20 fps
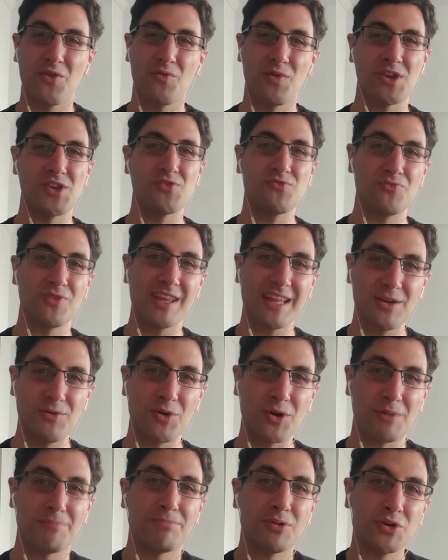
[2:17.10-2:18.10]
But when you
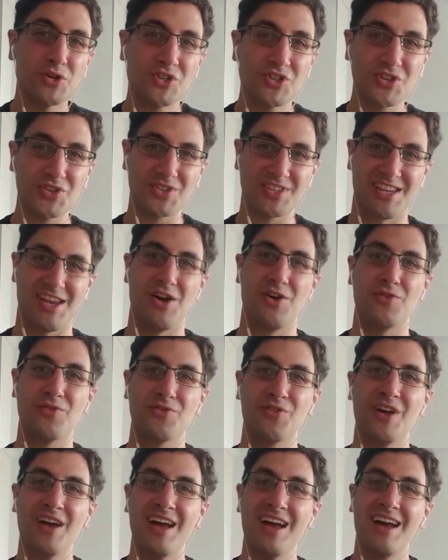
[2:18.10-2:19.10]
really want to push
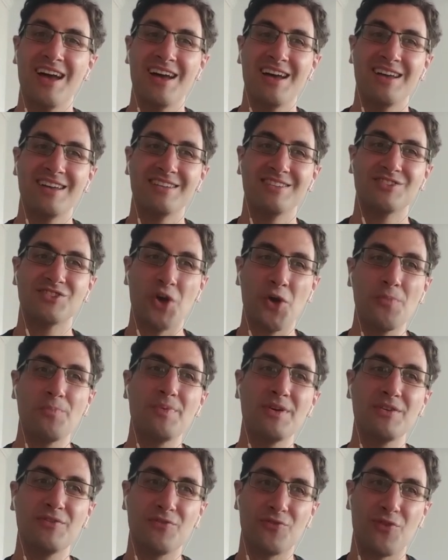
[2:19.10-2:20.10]
yourself,
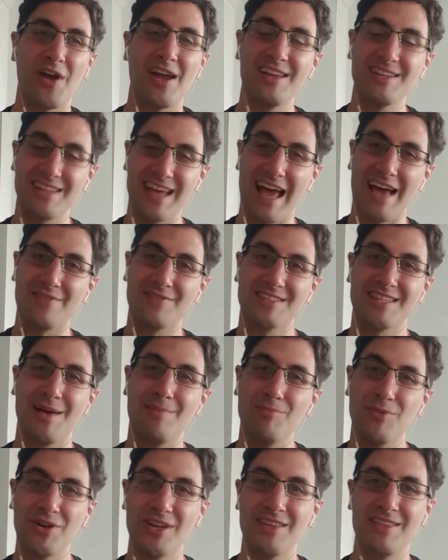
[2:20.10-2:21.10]
don't be afraid to
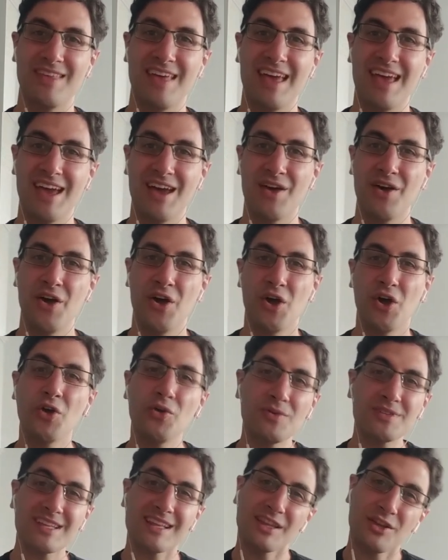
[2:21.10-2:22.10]
have somebody there
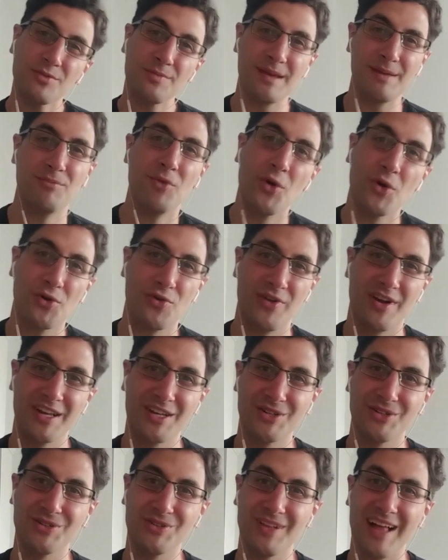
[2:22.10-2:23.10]
who is a little bit more
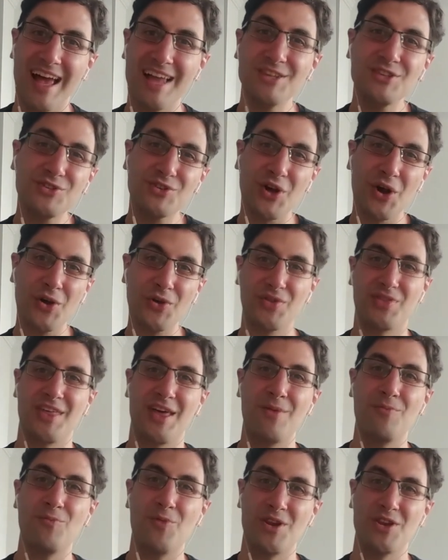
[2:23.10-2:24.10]
critical, and you
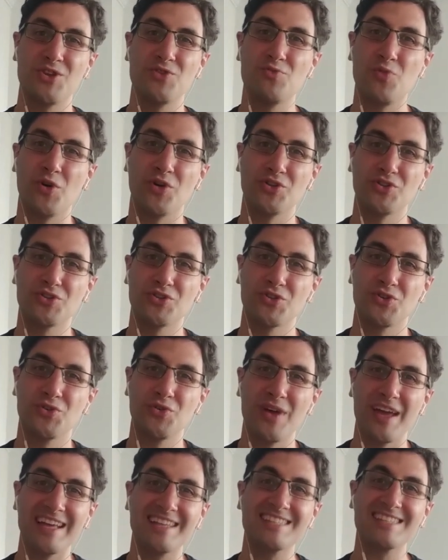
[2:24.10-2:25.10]
go to them when you
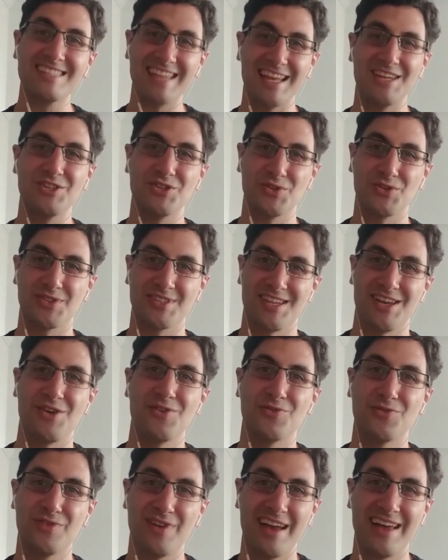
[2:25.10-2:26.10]
want to extend
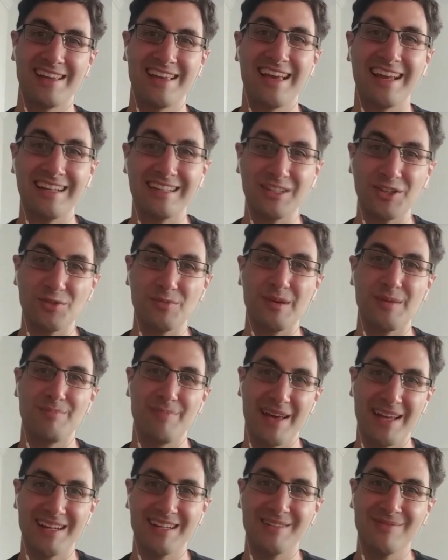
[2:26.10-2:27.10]
yourself and get a
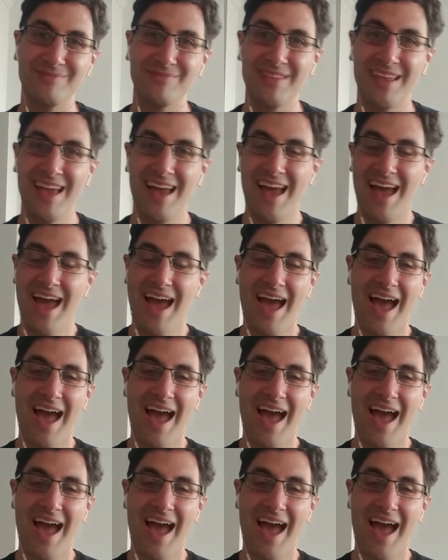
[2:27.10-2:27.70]
little bit better.